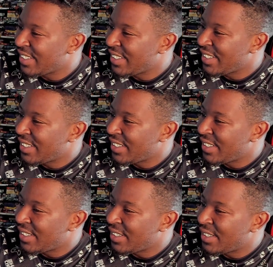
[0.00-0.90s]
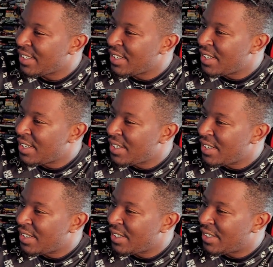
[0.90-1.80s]

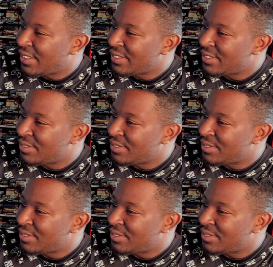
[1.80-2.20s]
Nothing is said.